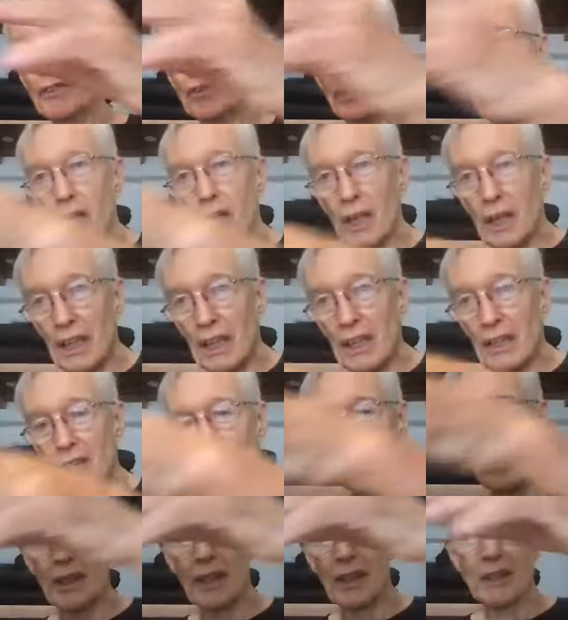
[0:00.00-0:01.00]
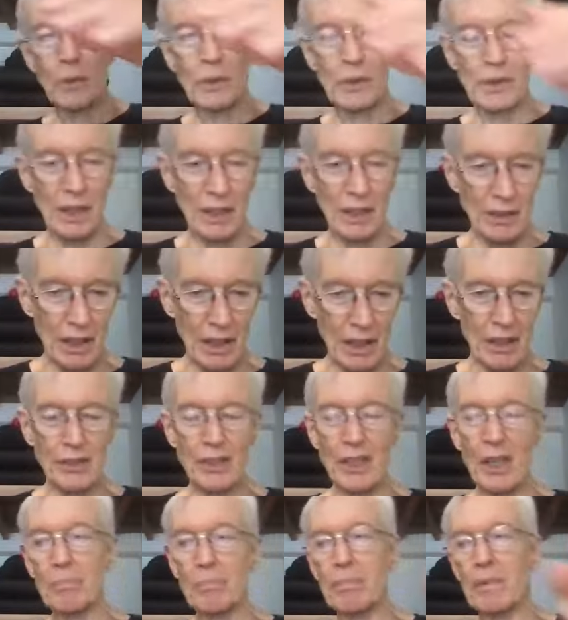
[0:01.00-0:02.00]
Turkey is turned into a
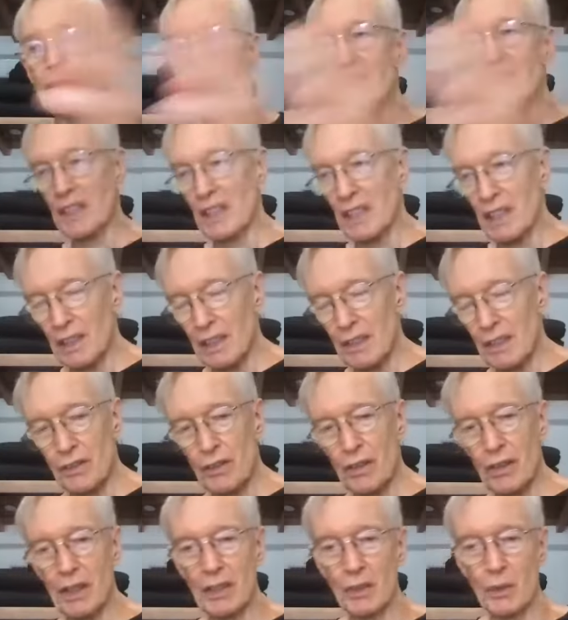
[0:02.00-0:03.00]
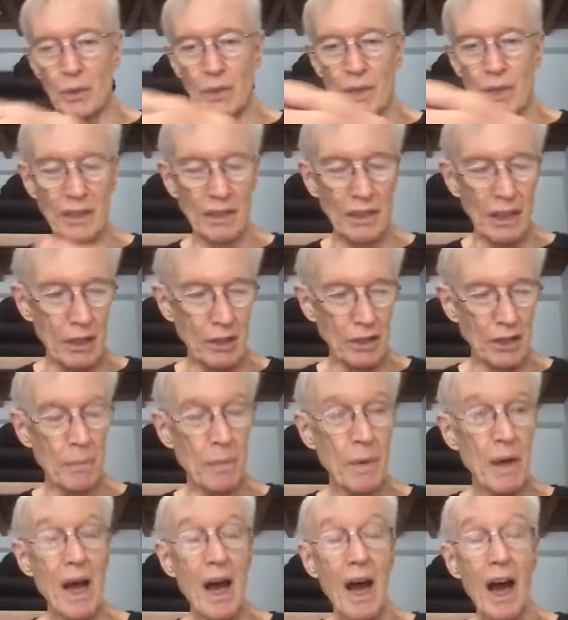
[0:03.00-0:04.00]
dictatorship. Brazil is turned into a
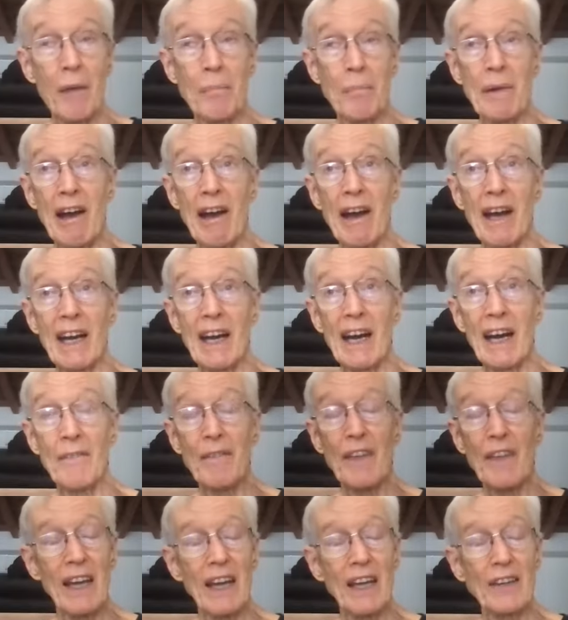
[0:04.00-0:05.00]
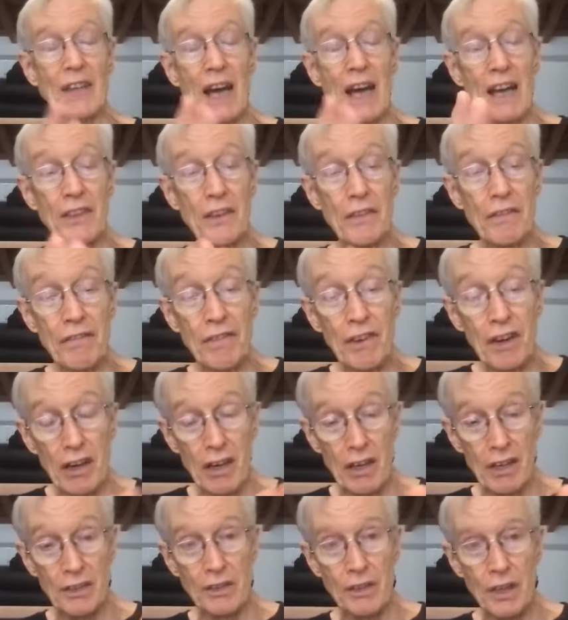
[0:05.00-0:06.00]
dictatorship. America is on the
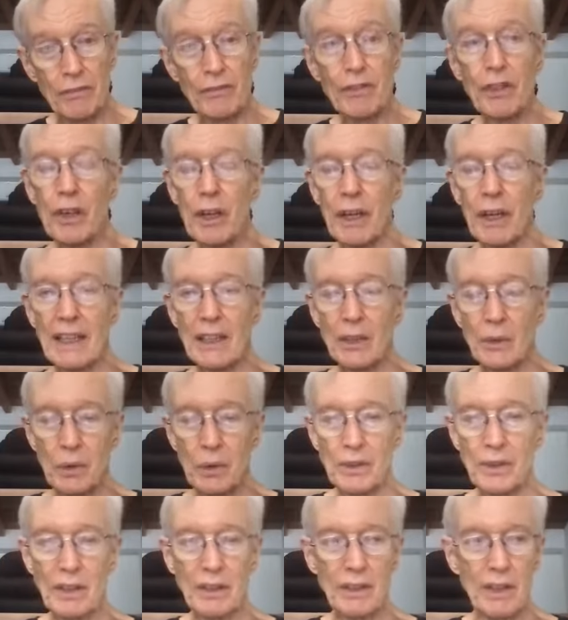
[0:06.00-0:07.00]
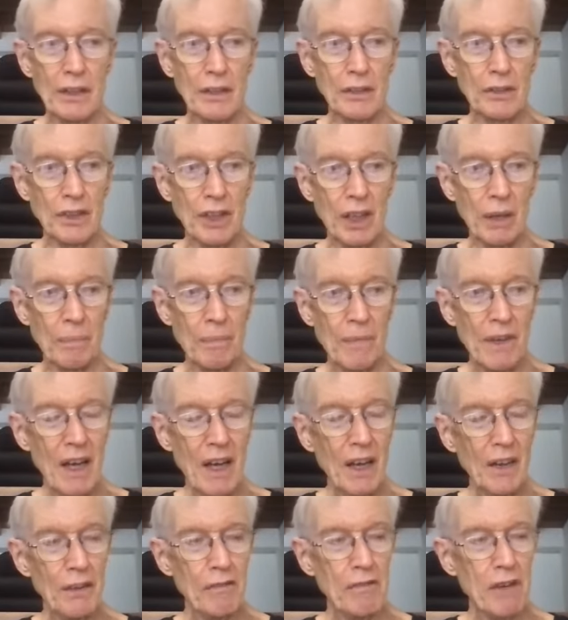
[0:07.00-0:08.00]
verge of turning into a dictatorship.
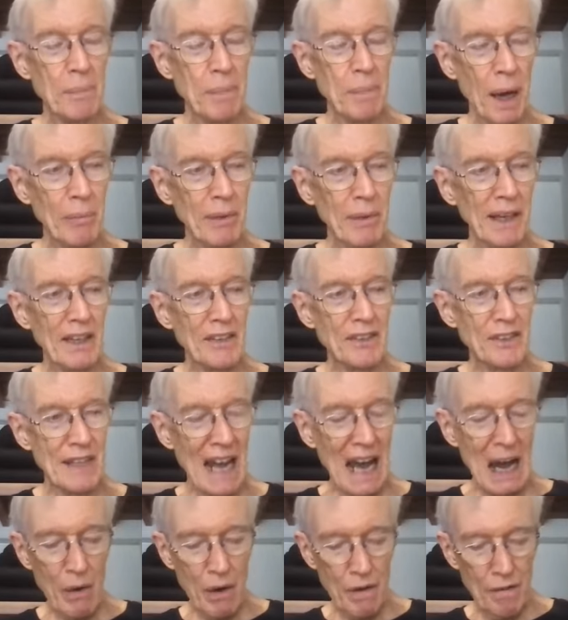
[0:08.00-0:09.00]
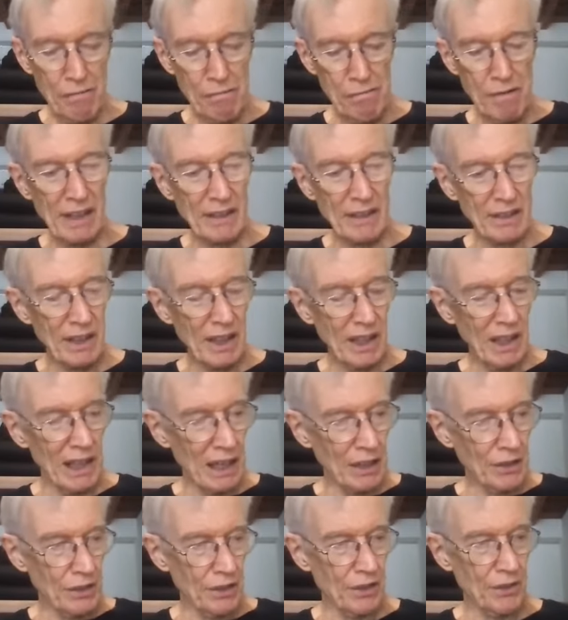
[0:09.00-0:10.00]
The Republicans now have rigged the
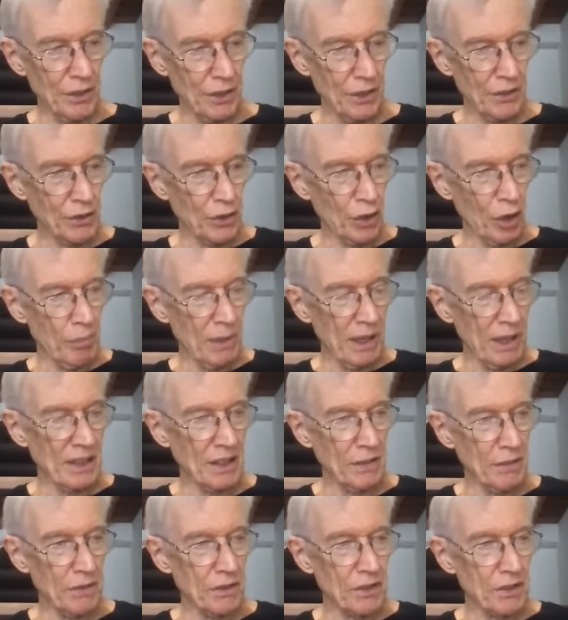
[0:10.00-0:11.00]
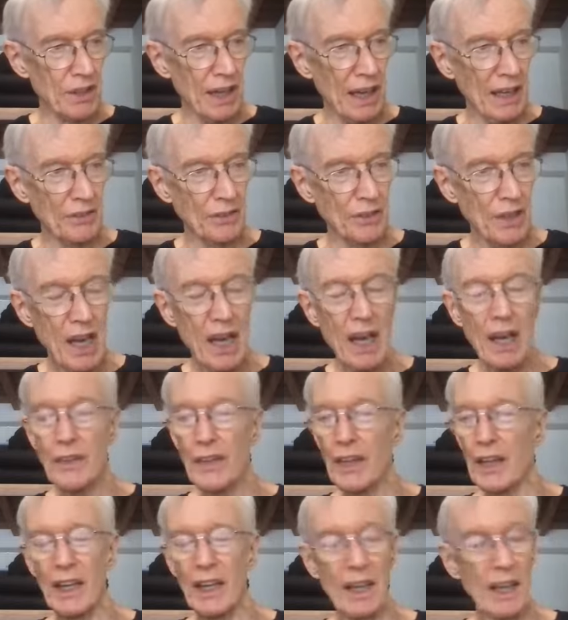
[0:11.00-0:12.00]
elections in so many different states
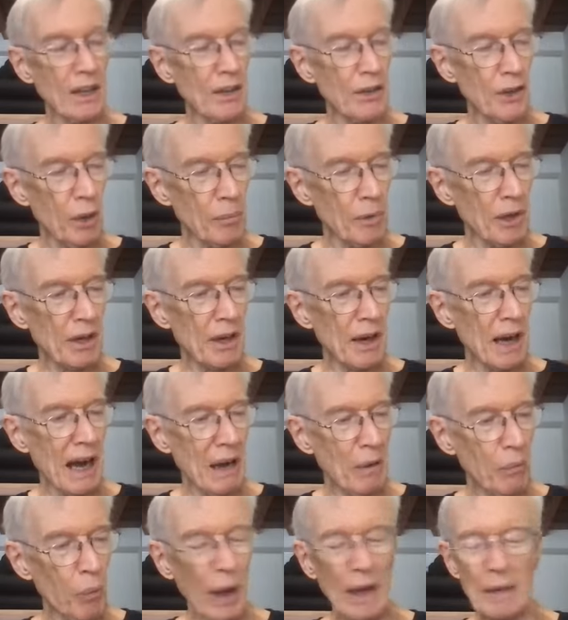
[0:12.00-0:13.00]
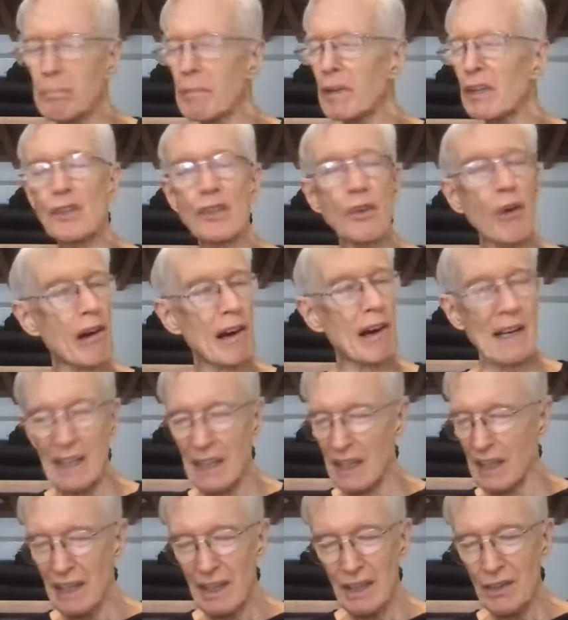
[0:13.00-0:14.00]
that no matter what
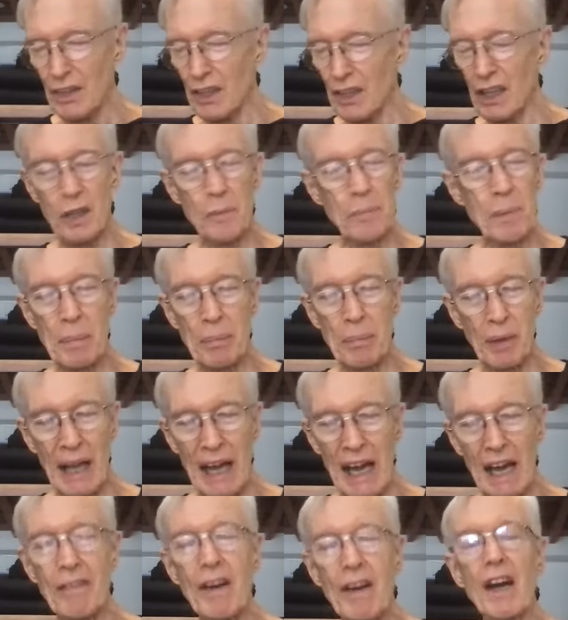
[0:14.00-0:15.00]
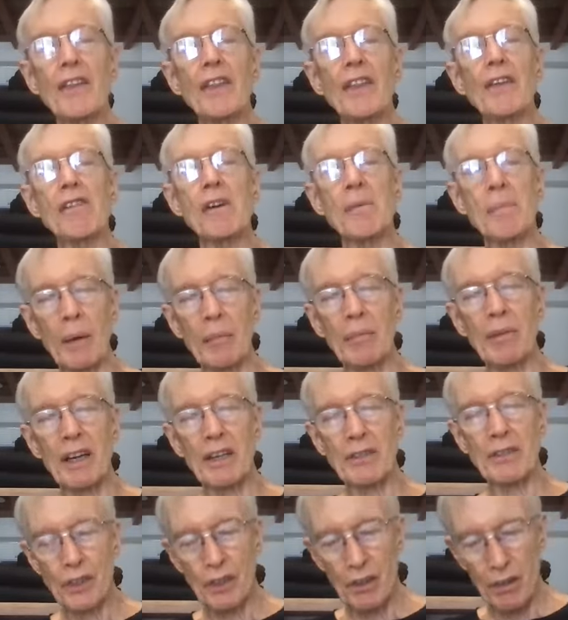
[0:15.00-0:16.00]
majority the other people have, the
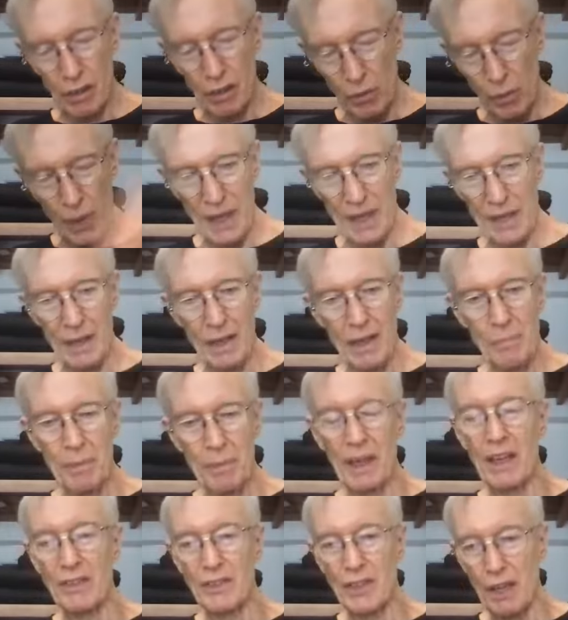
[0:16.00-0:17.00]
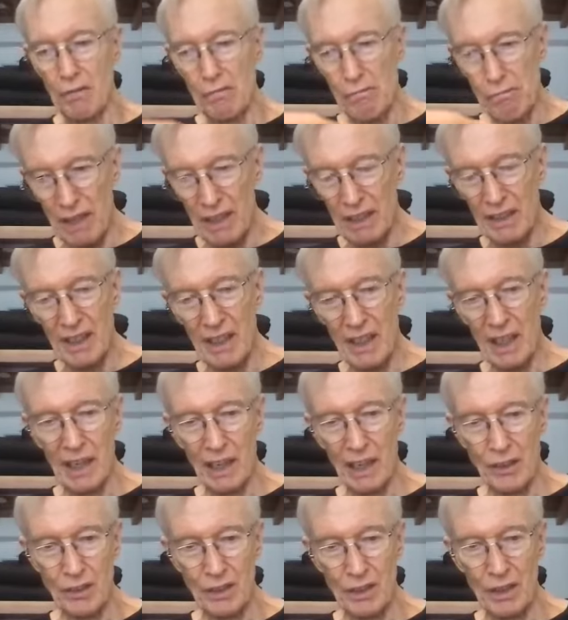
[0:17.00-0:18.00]
Republicans are going to win because they rigged the
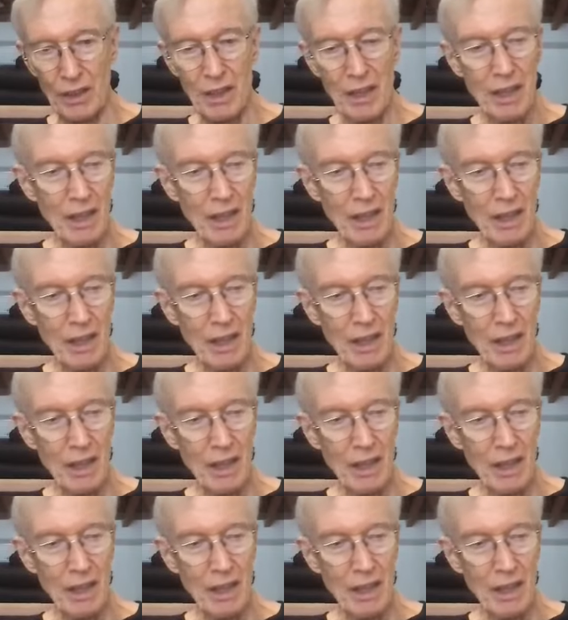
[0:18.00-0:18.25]
election.